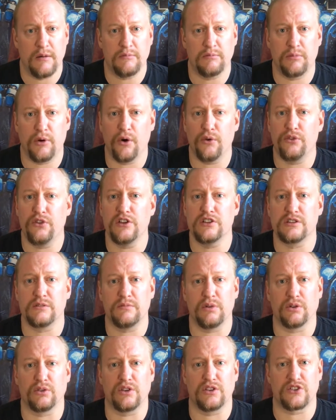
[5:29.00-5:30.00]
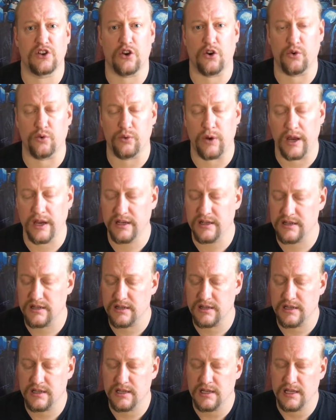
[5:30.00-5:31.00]
Both these abilities are great,
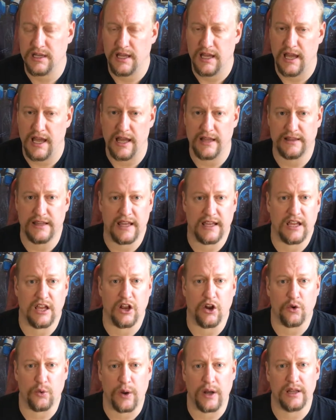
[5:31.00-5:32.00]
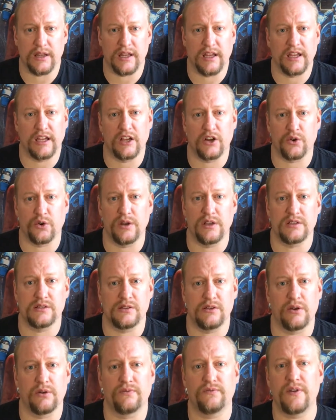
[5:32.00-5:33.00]
and they can greatly increase
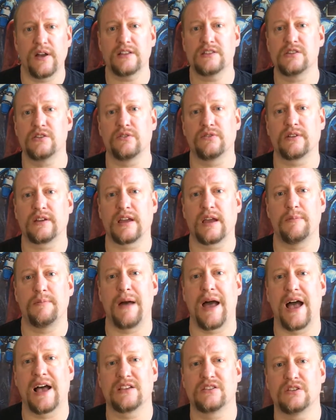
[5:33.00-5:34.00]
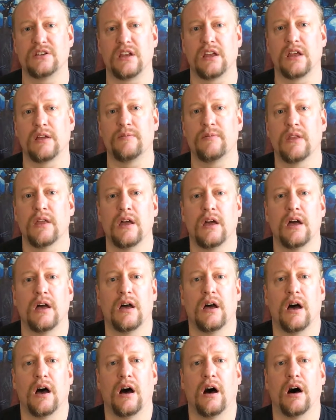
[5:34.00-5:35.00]
the offensive capacity
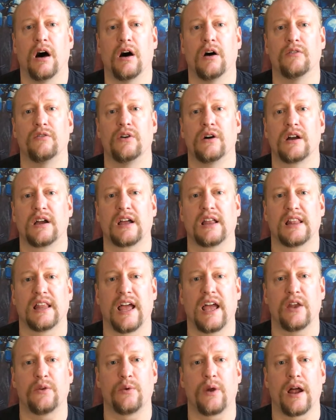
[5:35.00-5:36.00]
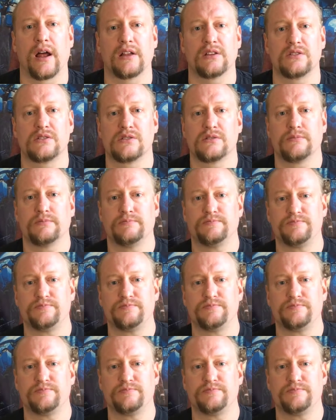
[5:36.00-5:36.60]
of clan rats.